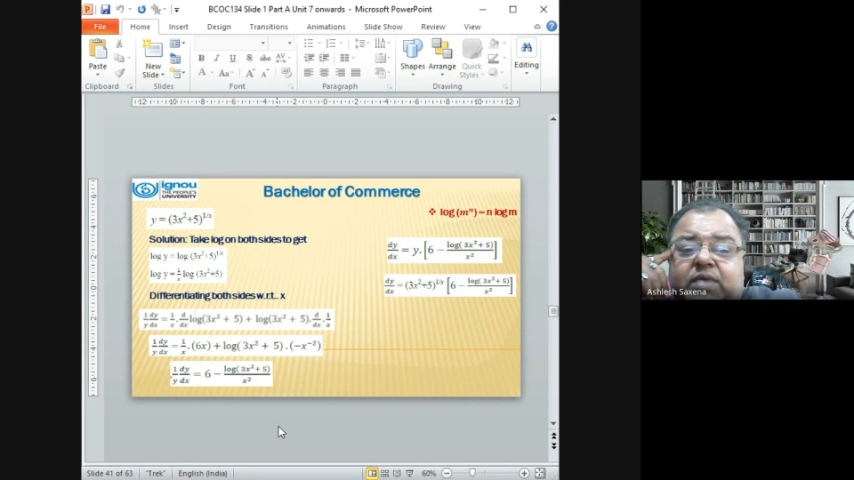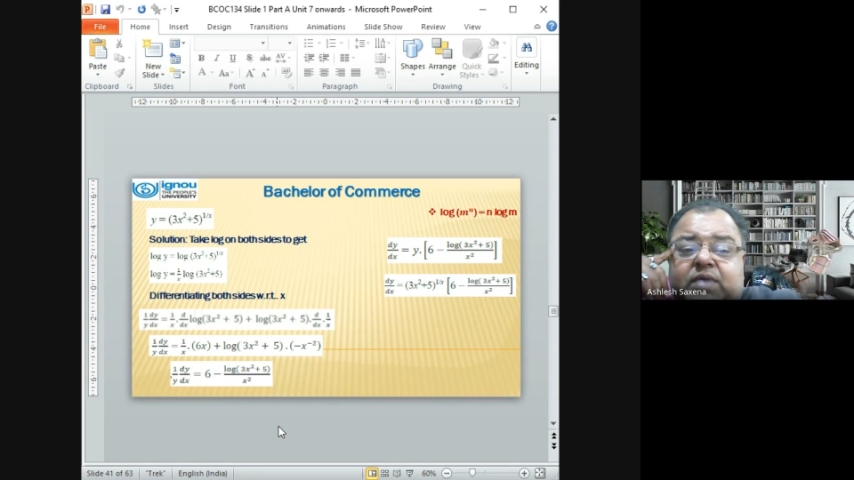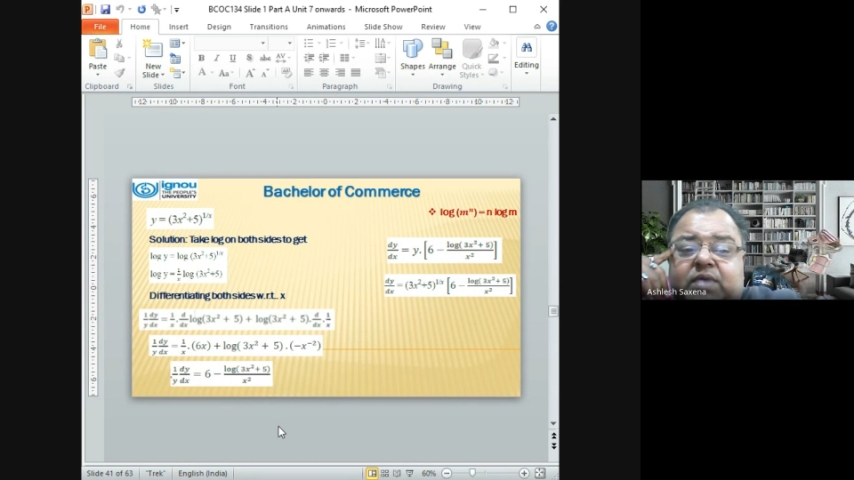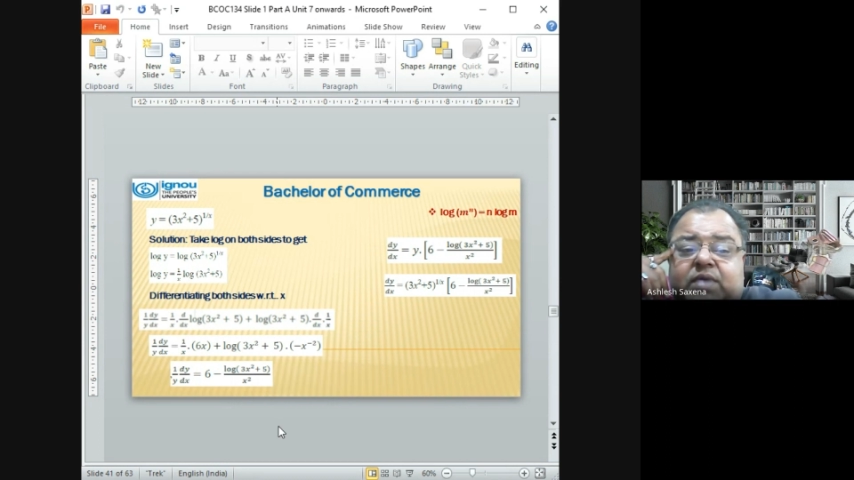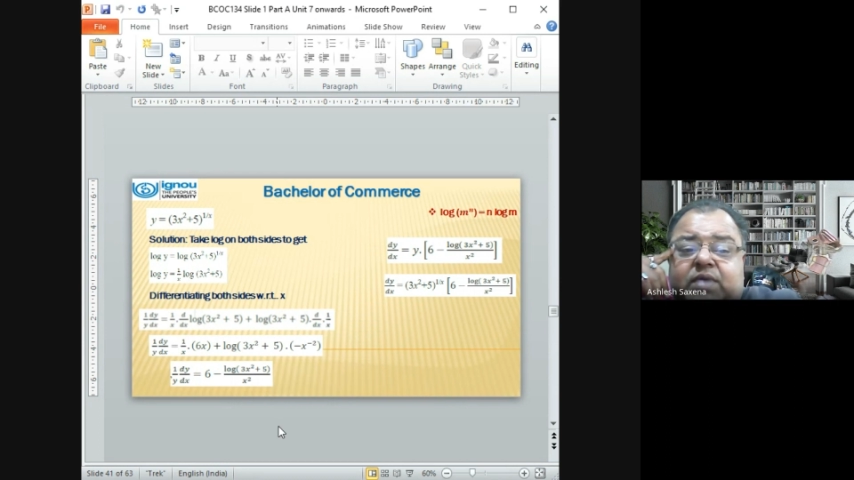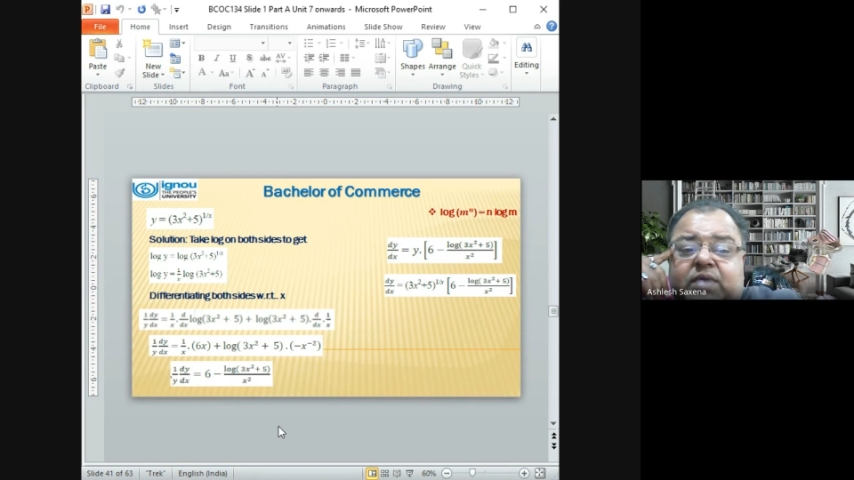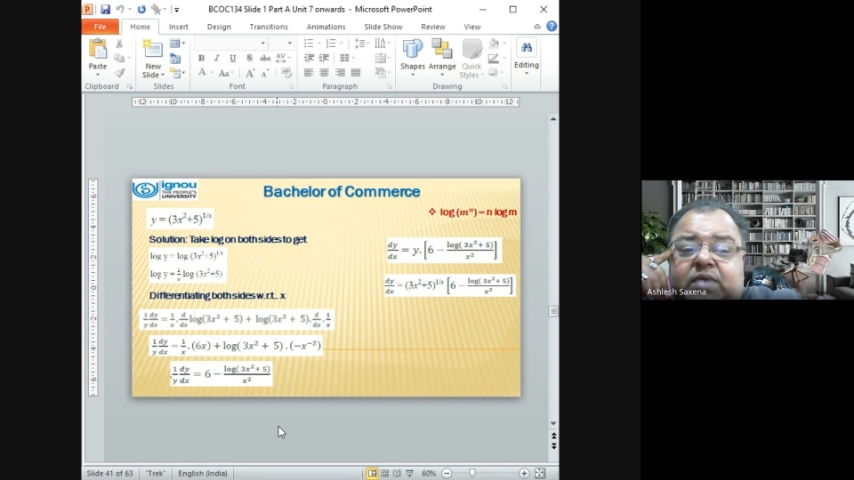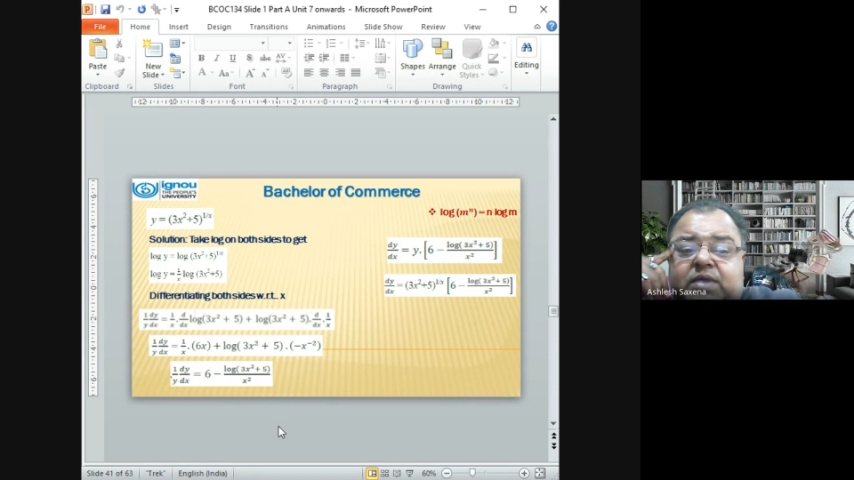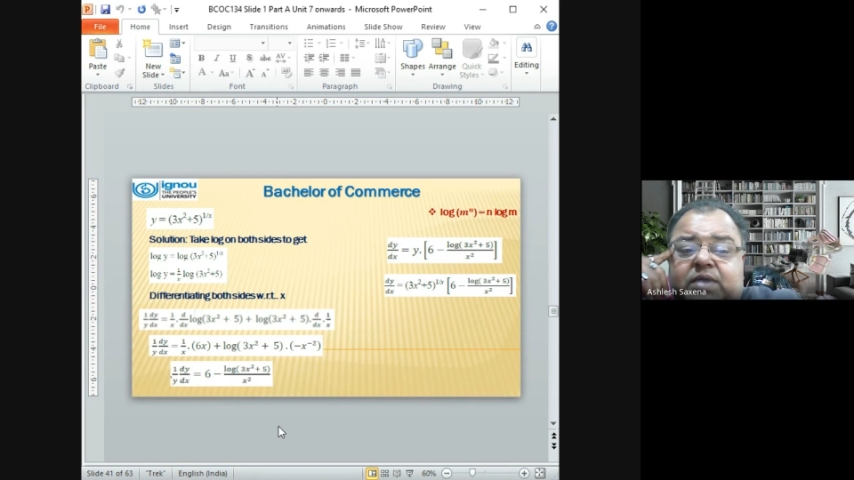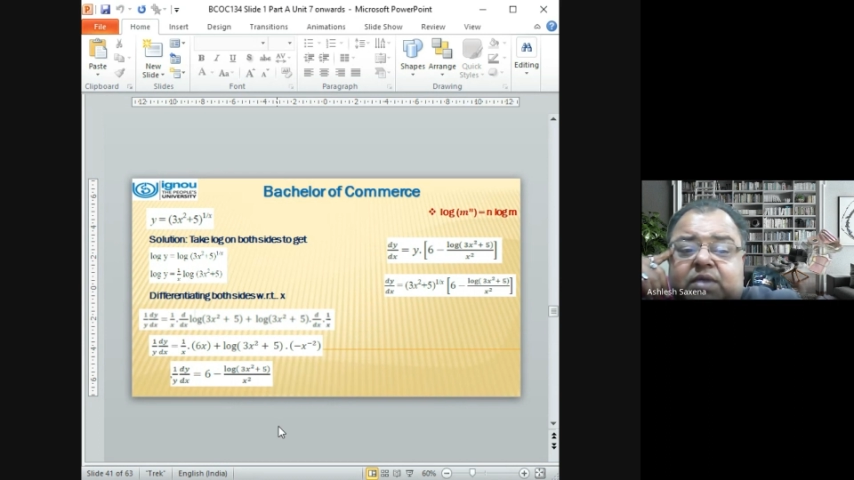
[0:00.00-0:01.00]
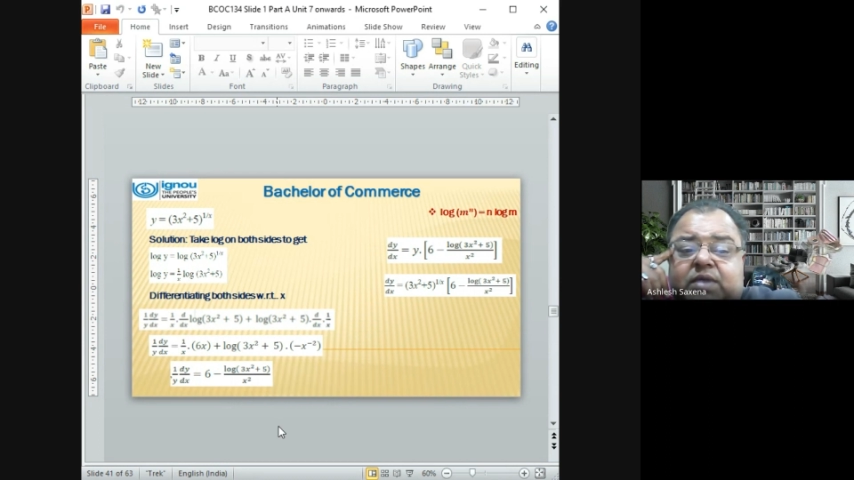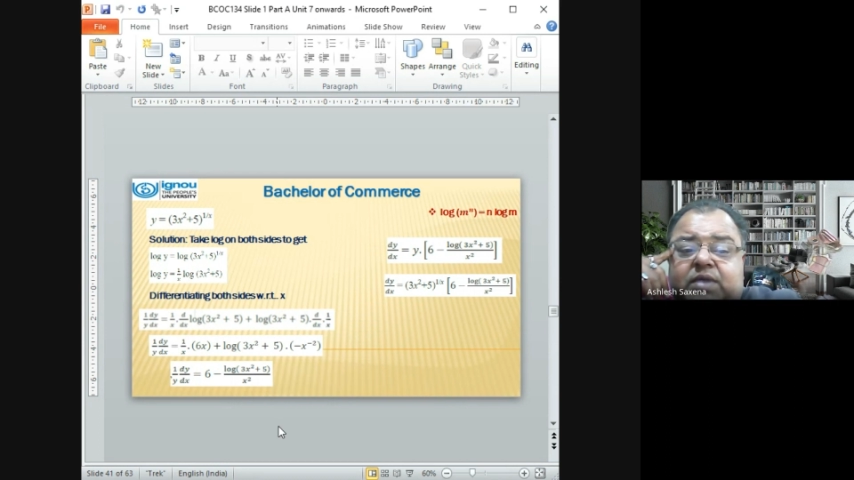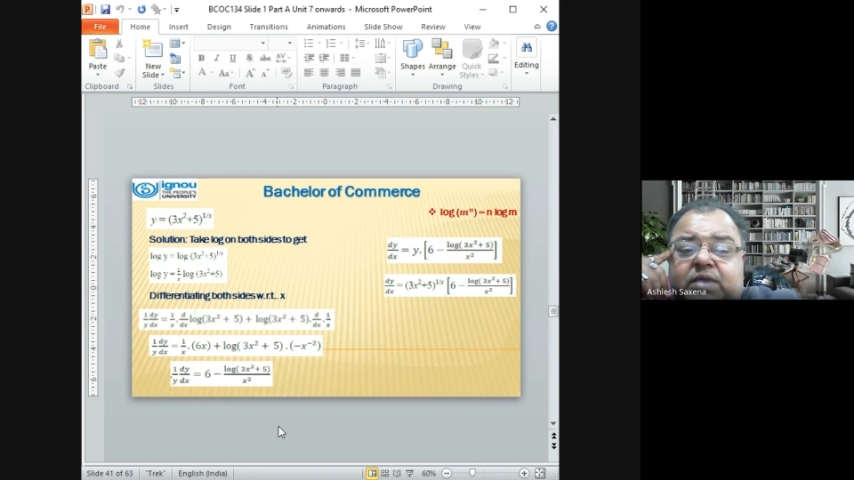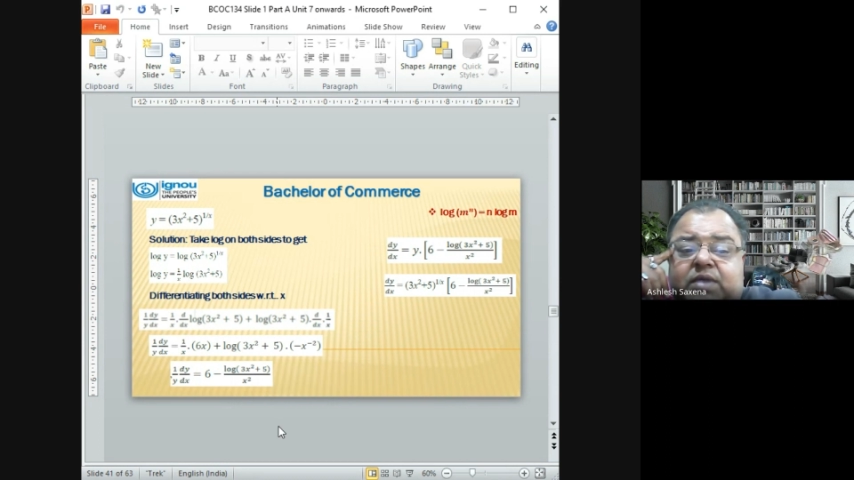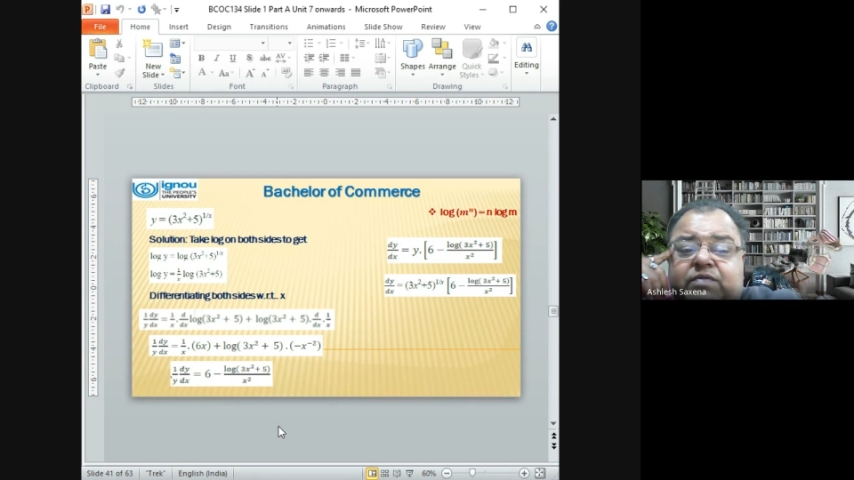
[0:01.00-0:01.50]
3x squared plus
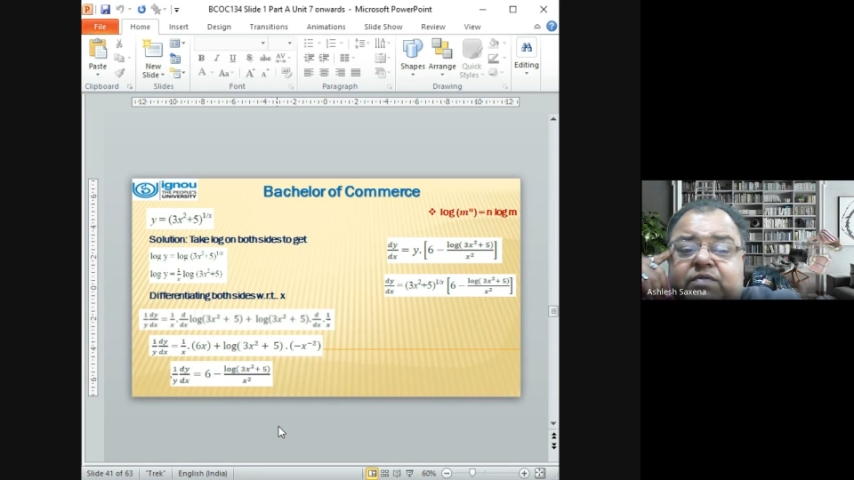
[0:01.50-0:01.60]
5